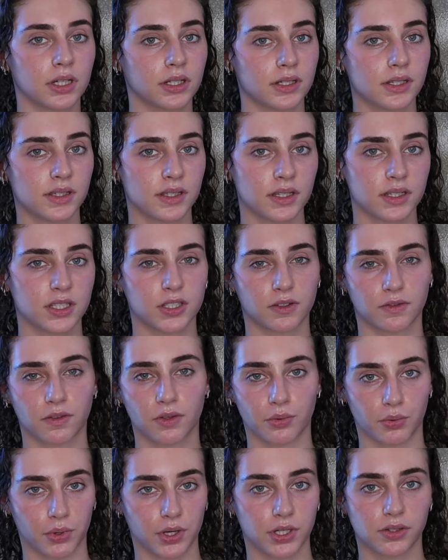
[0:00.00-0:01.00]
consists of
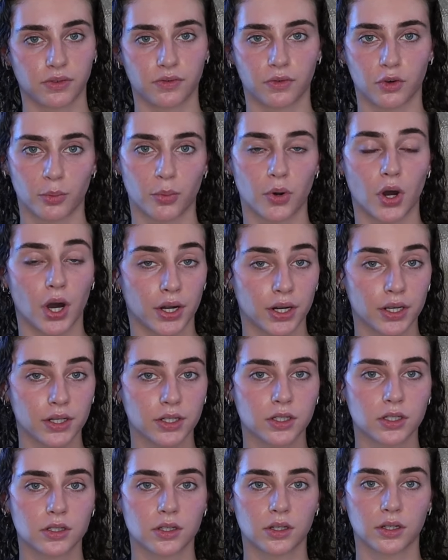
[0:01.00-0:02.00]
3 to 4
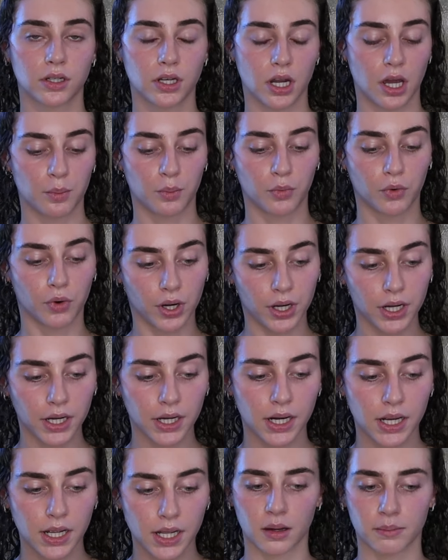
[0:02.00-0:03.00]
products, not
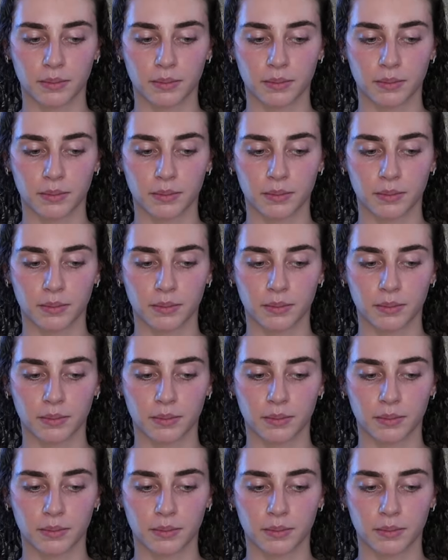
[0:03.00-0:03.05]
more.